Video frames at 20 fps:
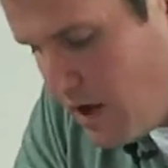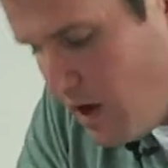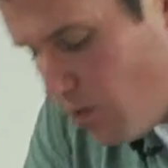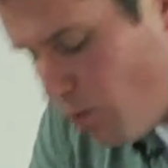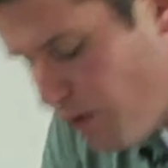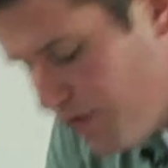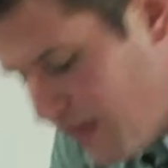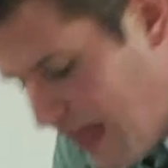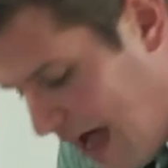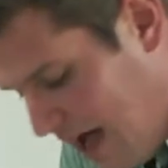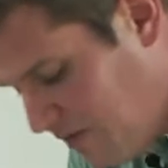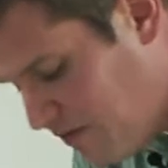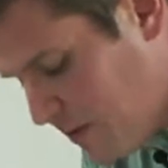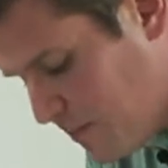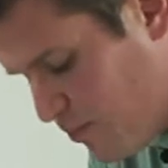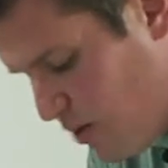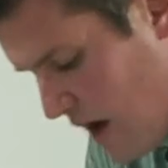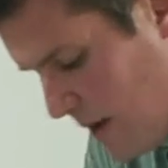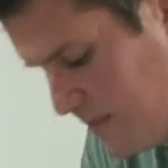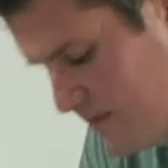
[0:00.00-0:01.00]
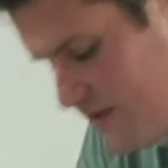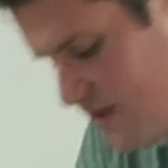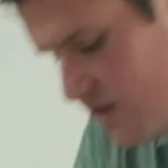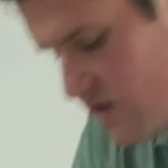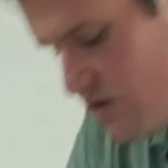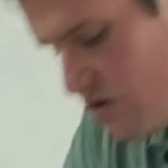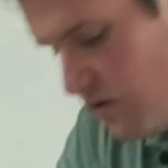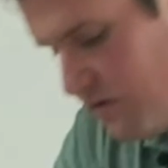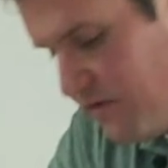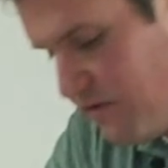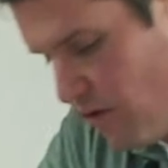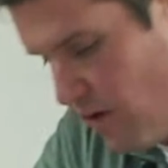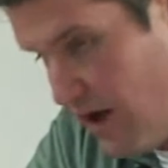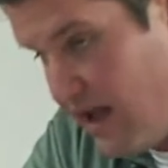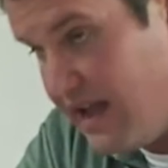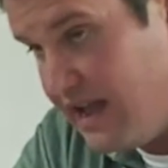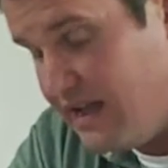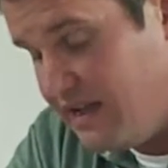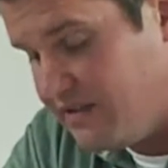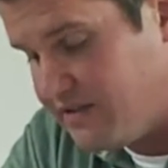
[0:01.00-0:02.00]
Without the prepositional
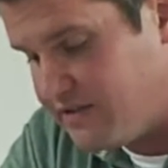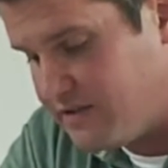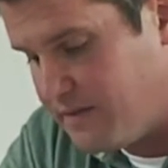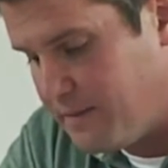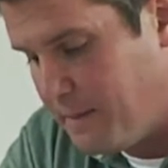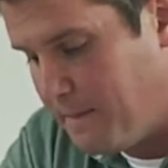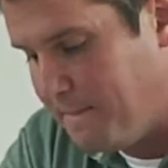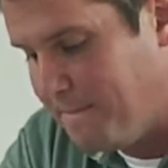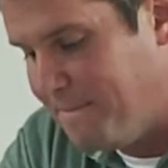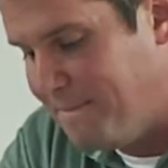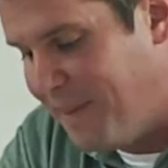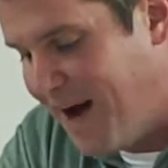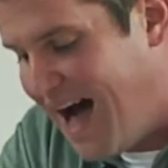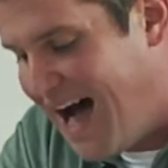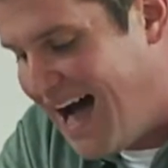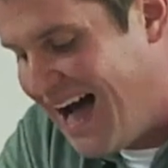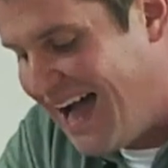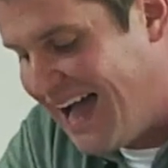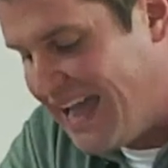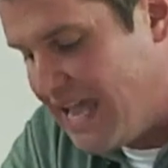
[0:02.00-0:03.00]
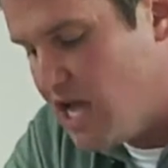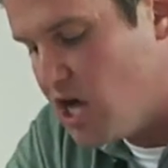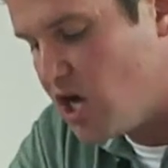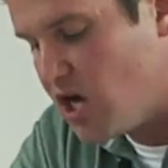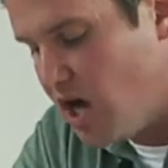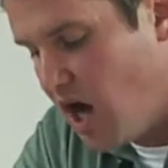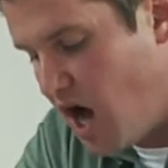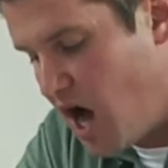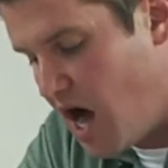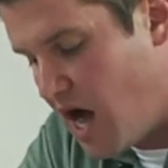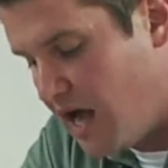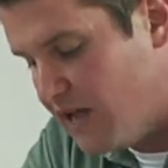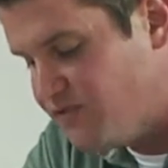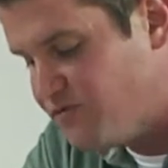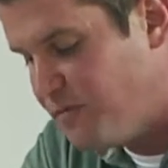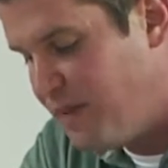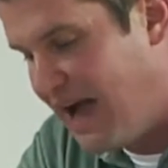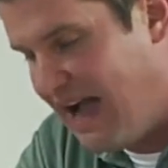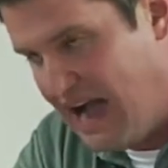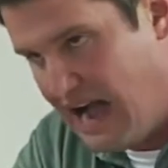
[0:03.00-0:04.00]
phrase, by God's
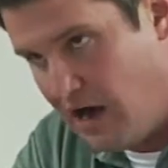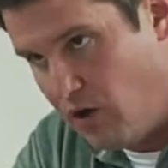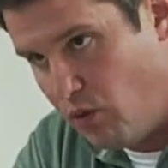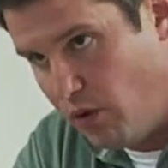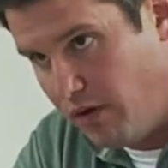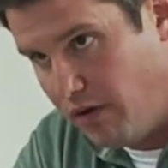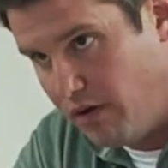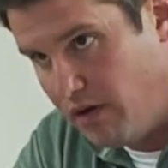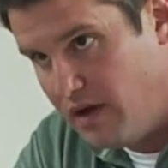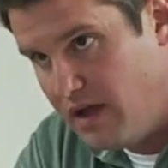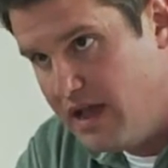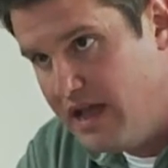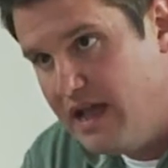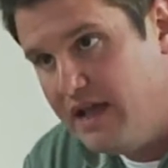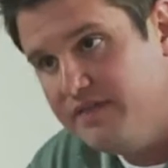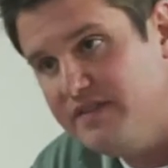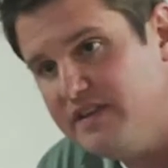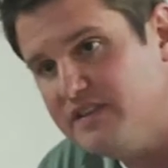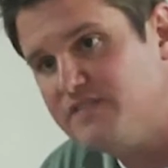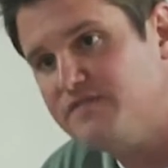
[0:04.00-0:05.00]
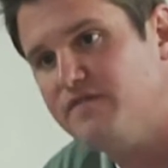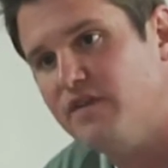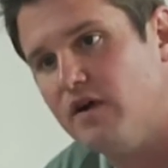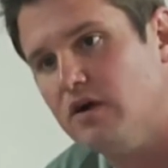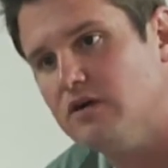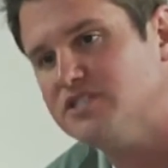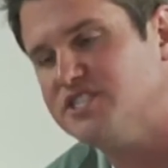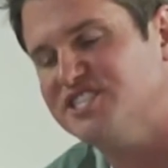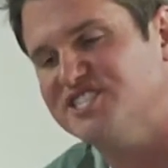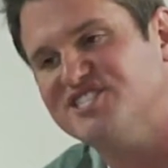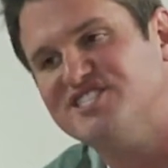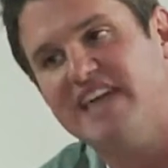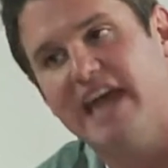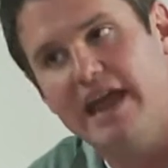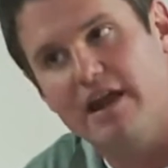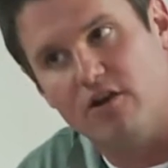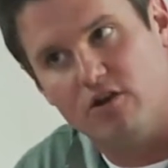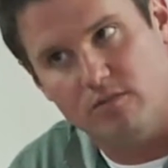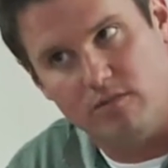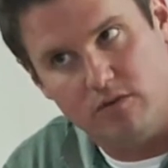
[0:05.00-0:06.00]
power, this verse is
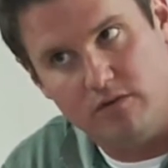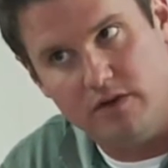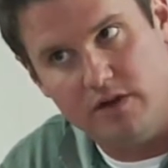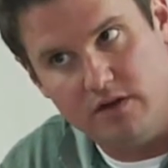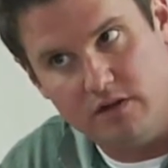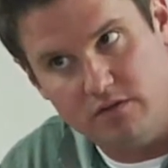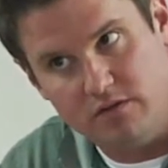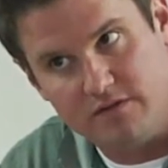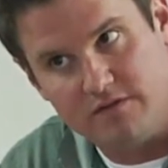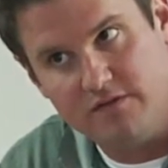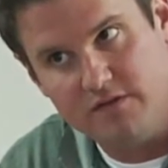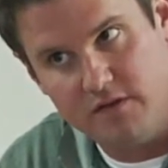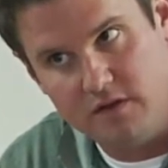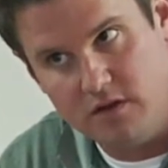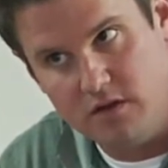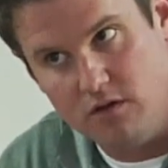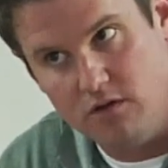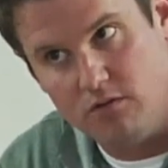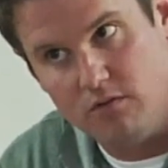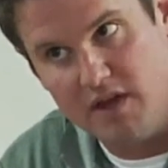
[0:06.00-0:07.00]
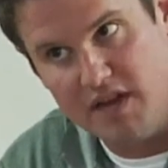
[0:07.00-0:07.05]
terrible news to you.